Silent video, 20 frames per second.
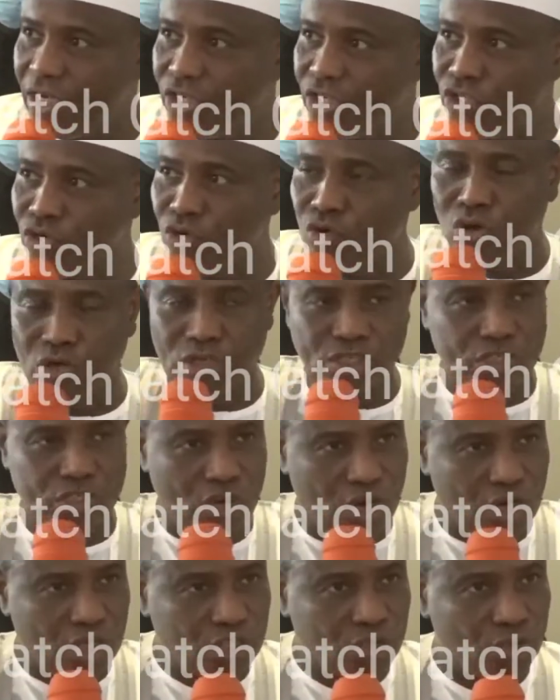to
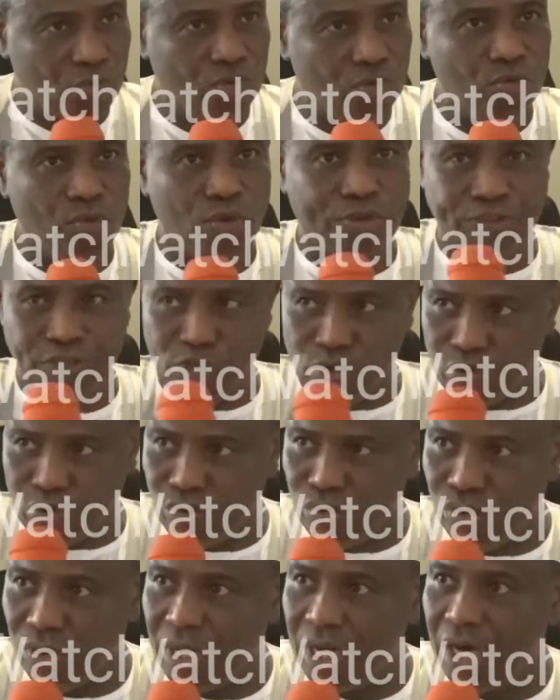consult with
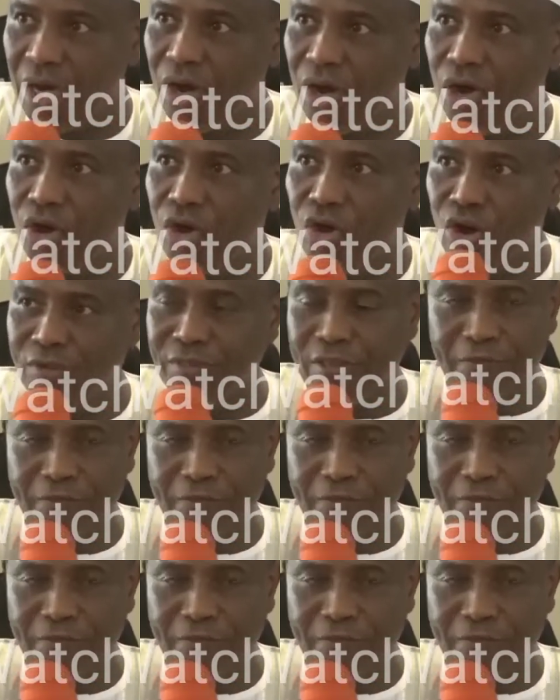you on the